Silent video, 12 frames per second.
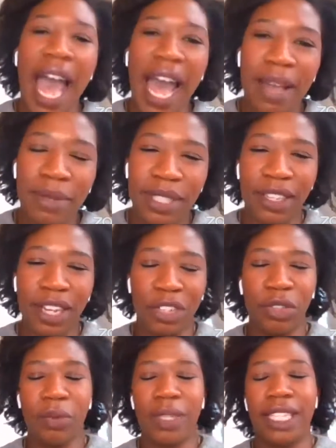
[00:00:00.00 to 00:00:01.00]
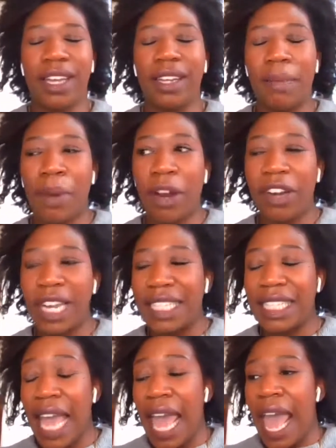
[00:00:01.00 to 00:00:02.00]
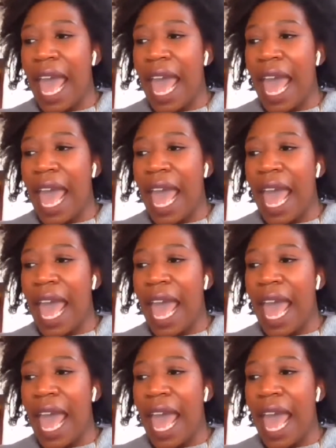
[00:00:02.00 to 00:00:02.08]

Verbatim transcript: I was in luxury retail at Barney's.